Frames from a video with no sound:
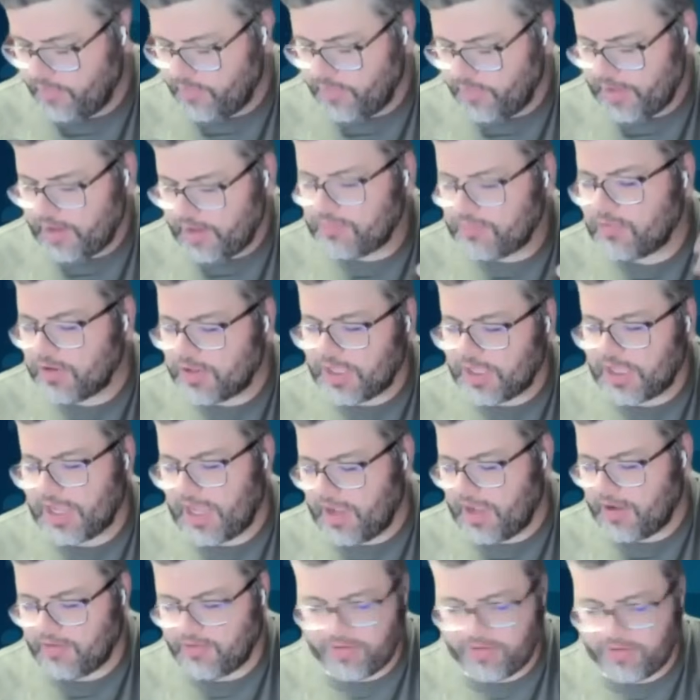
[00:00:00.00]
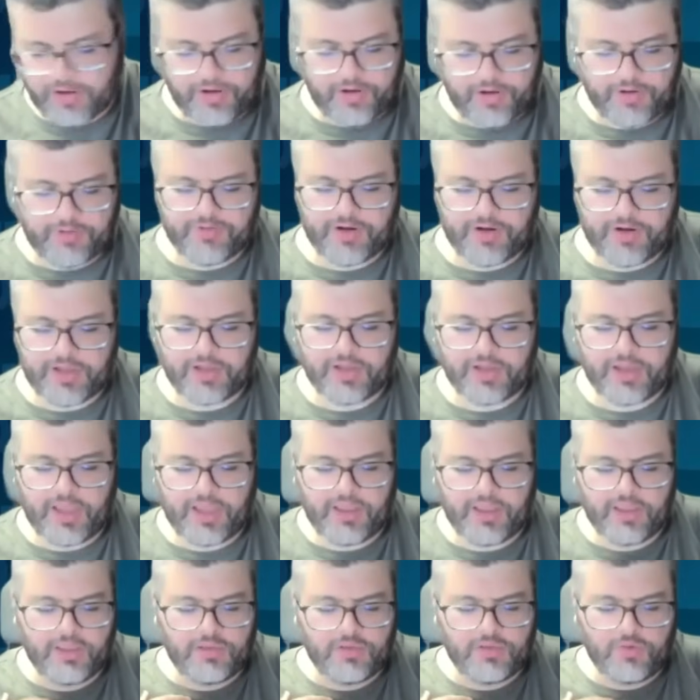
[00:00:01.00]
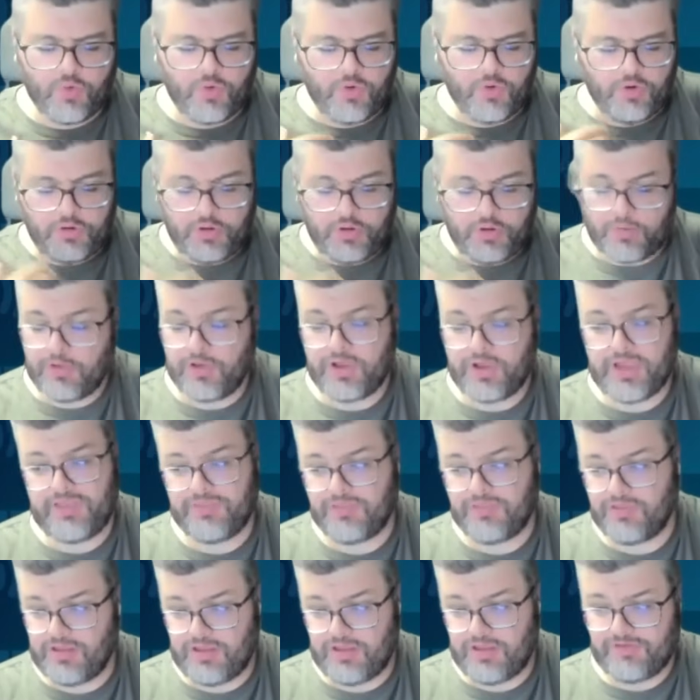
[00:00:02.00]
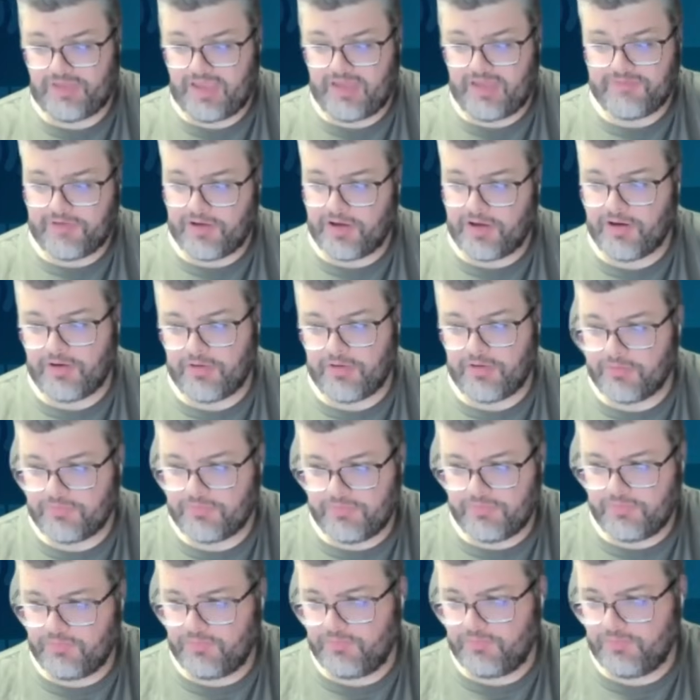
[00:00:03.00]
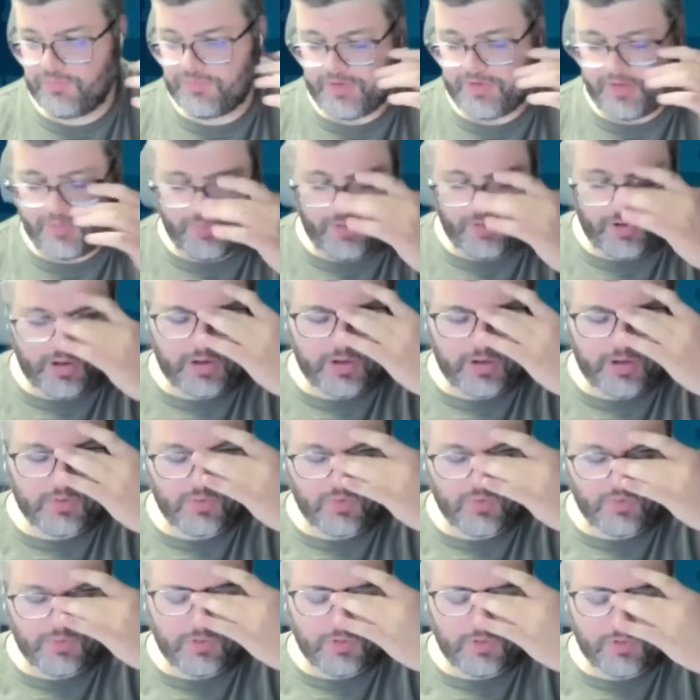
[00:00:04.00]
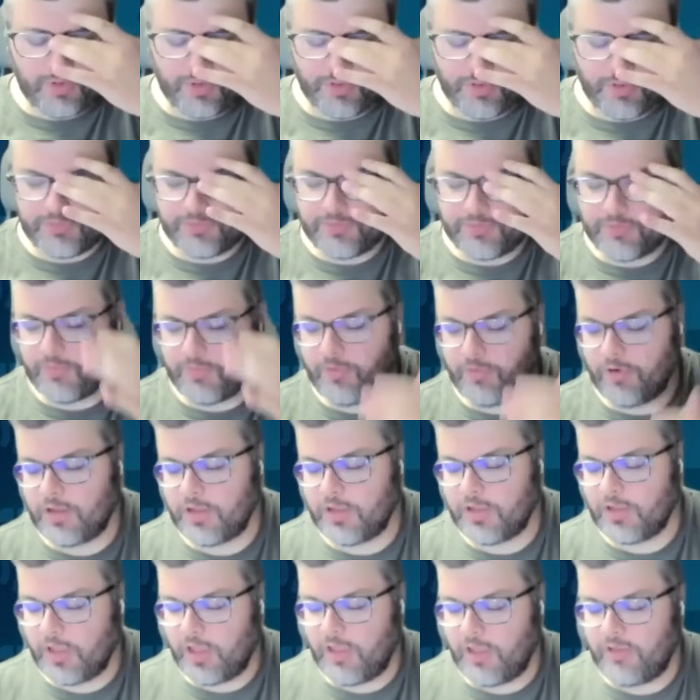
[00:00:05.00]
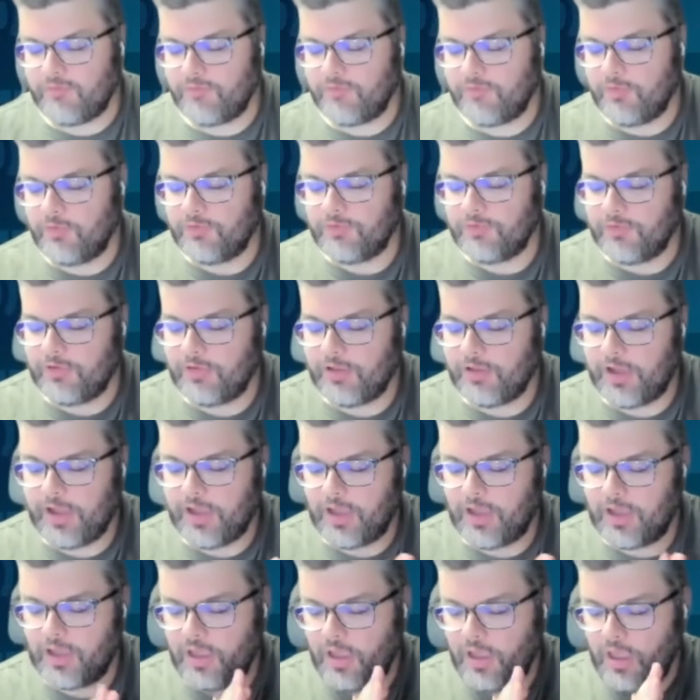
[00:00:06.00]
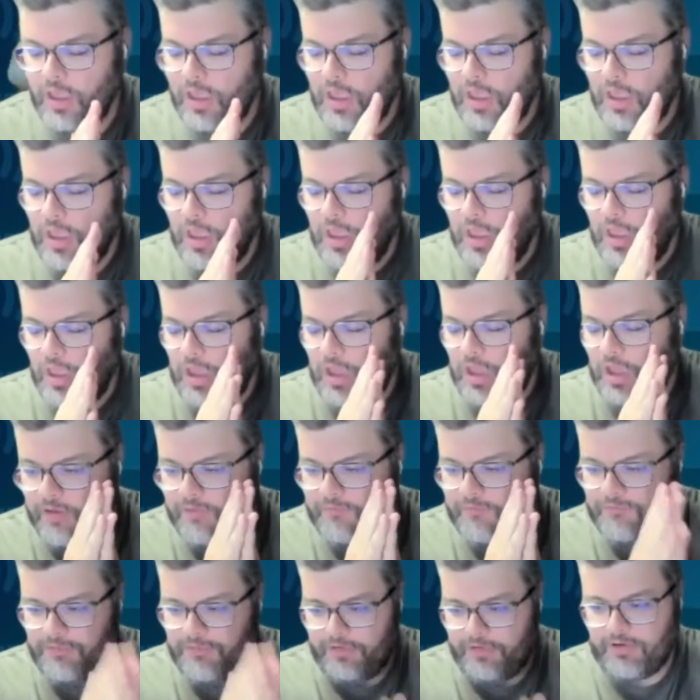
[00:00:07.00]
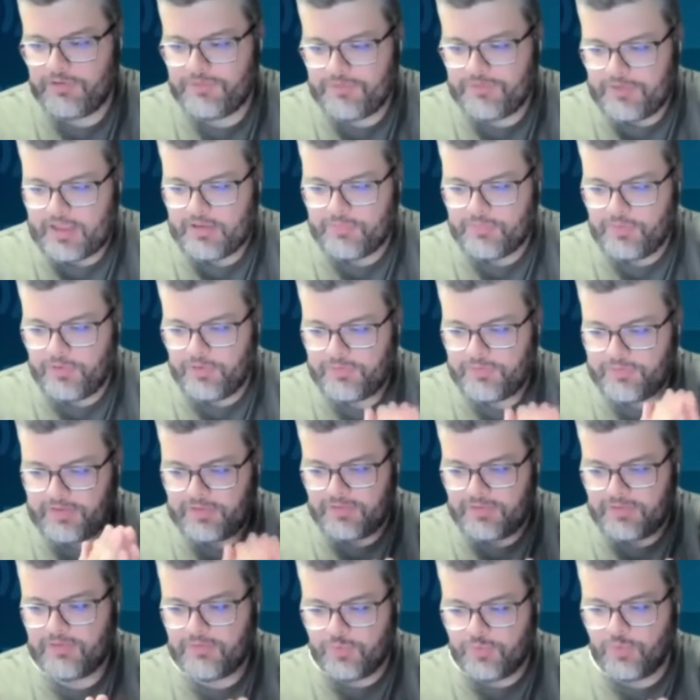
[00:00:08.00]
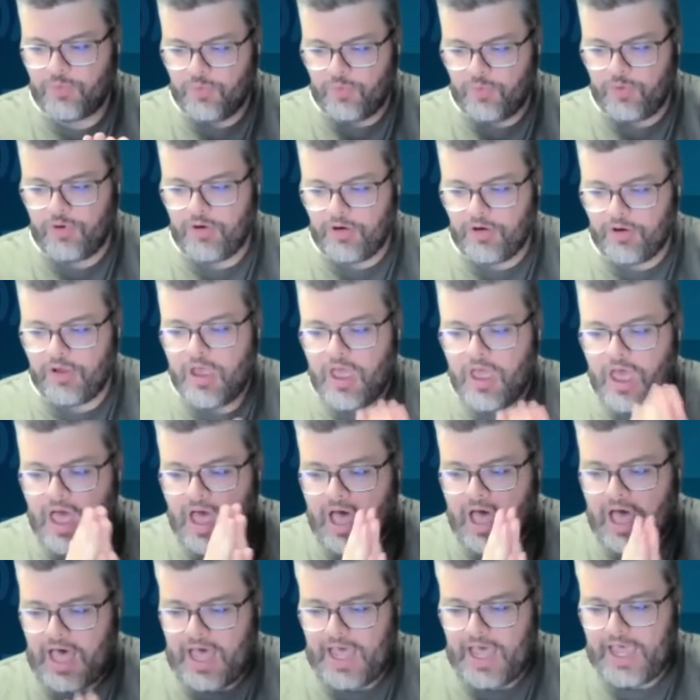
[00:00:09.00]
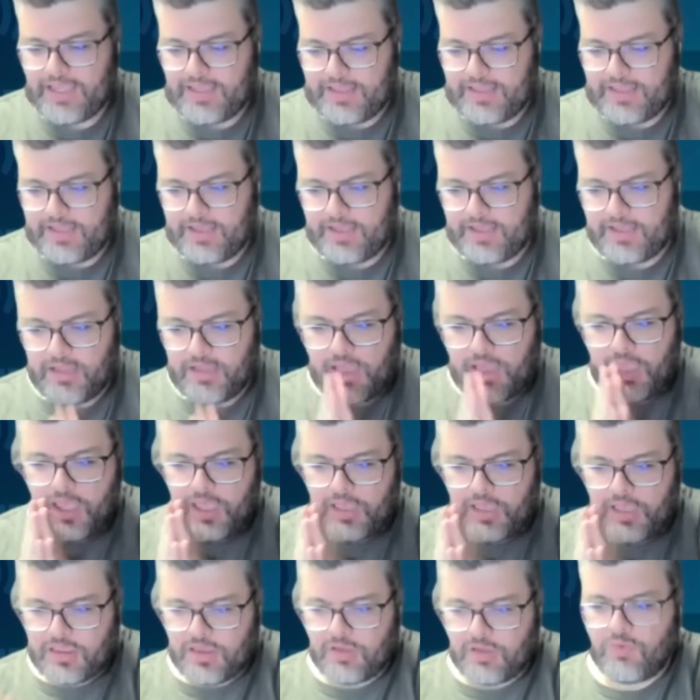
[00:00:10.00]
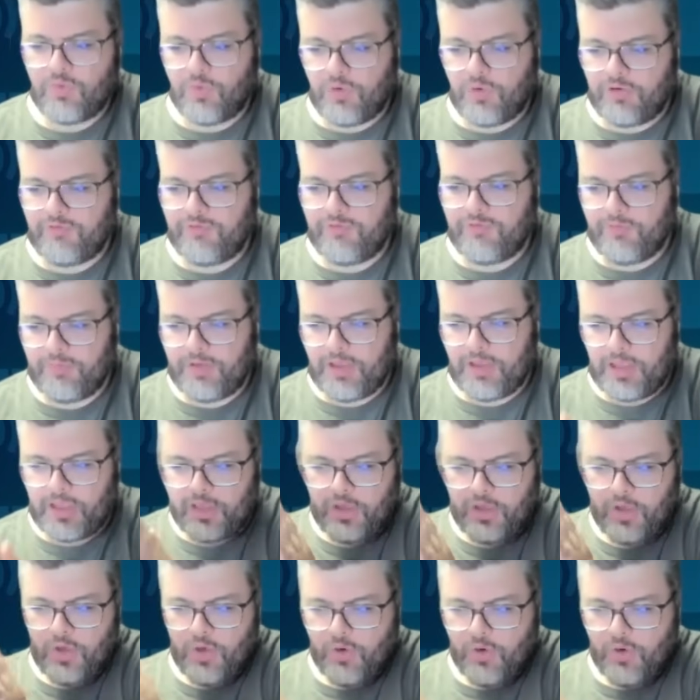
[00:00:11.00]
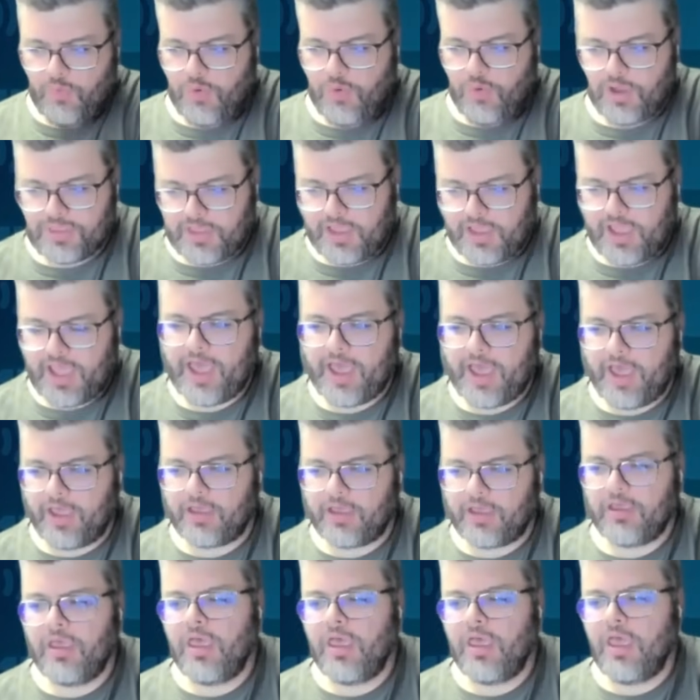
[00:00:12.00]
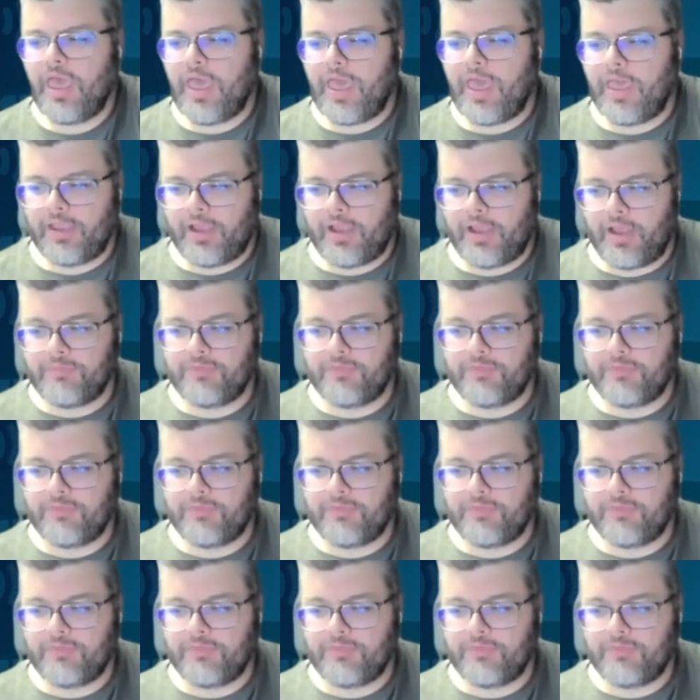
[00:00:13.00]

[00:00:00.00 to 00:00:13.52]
when I'm looking at credit card Reddit and or I'm looking at the Chase Sapphire subreddit or the churning subreddit and folks are like various data points said this would work. I did it. It didn't work for me. What the heck? And I'm